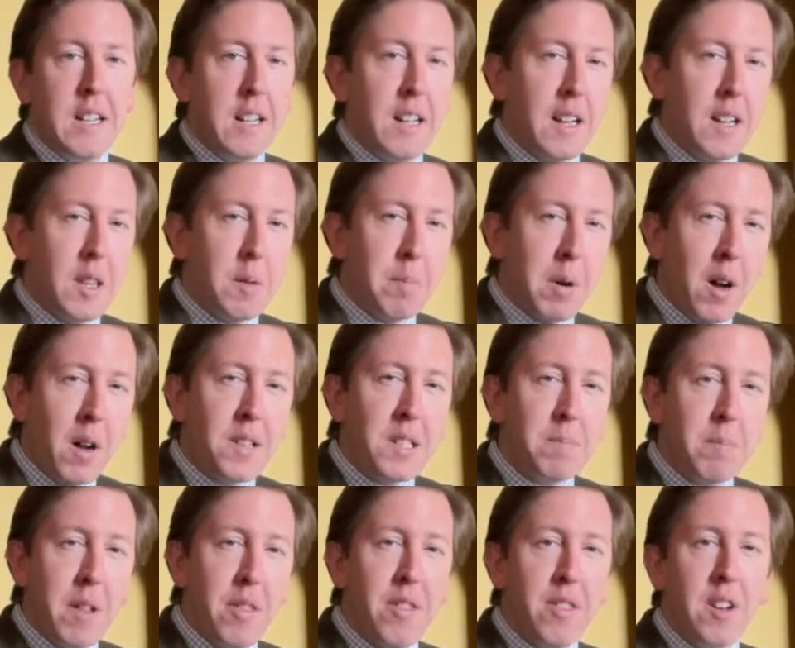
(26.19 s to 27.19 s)
In the past
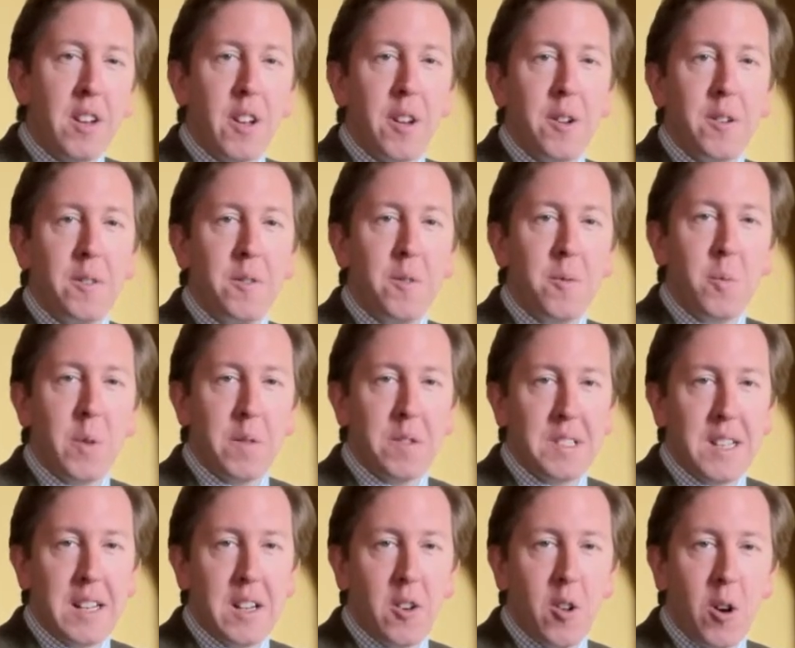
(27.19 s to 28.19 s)
month alone, we've
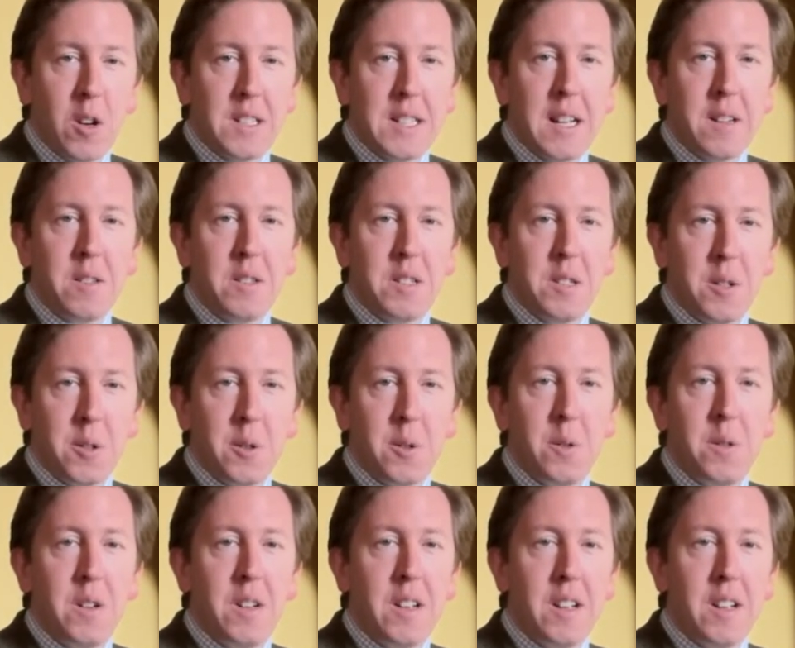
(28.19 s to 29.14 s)
seen Lockdown 2